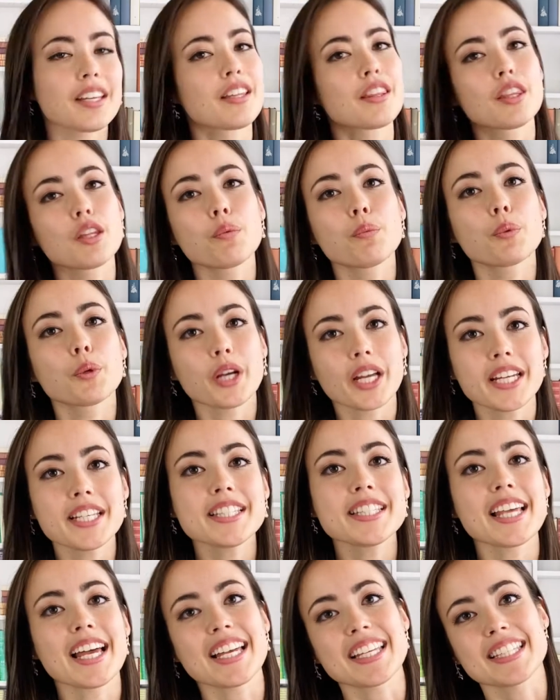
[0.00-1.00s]
The
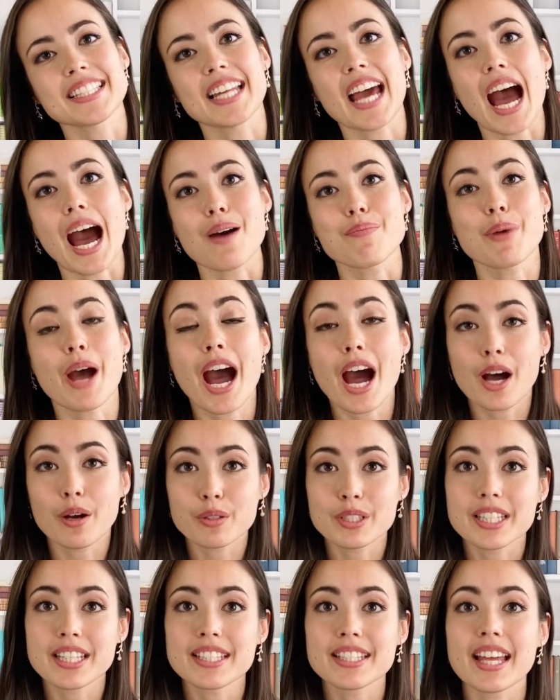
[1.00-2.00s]
BrainTest app
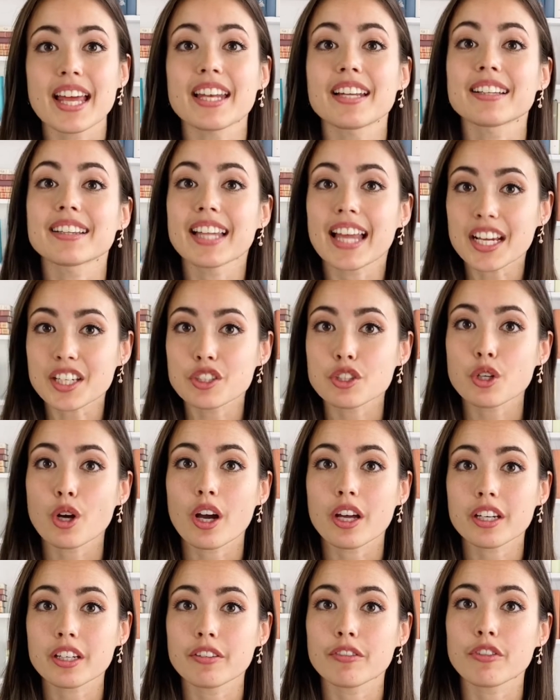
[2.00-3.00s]
houses an
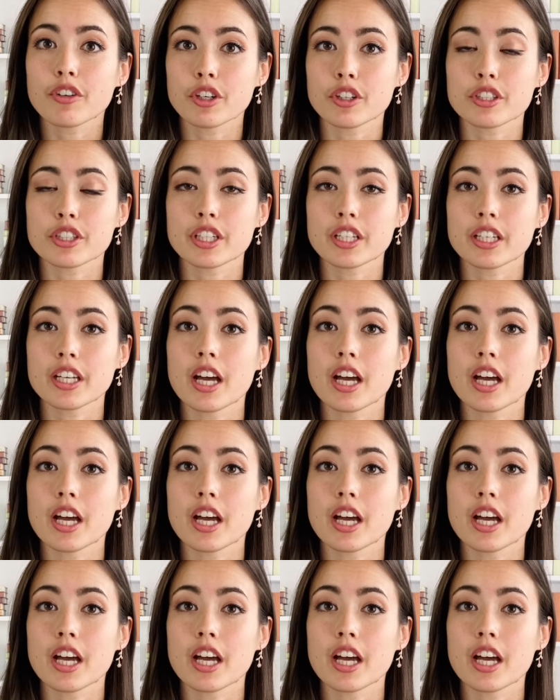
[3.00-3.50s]
electronic version